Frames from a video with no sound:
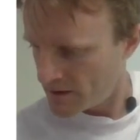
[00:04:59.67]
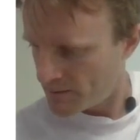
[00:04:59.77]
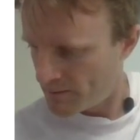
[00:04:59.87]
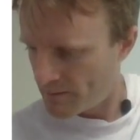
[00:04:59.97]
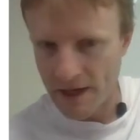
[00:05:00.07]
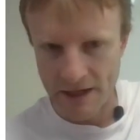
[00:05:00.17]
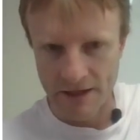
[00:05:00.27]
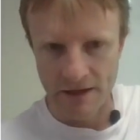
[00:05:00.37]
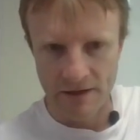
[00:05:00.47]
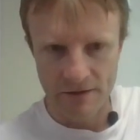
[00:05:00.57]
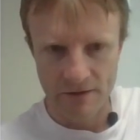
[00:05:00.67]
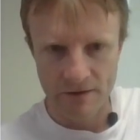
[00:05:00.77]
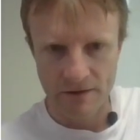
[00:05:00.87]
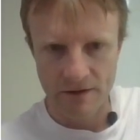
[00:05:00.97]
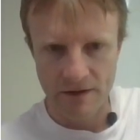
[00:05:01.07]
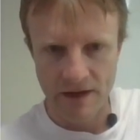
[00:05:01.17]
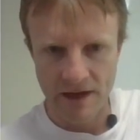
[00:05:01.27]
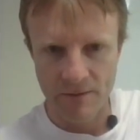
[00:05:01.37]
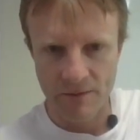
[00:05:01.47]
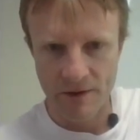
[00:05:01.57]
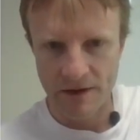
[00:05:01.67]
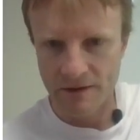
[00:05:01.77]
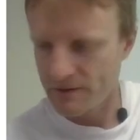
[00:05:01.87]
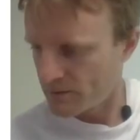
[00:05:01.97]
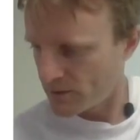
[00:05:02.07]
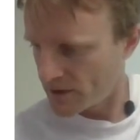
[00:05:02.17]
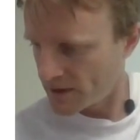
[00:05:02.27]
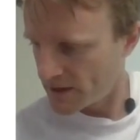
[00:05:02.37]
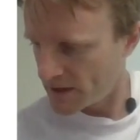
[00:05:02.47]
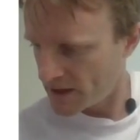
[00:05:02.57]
minus gamma minus 1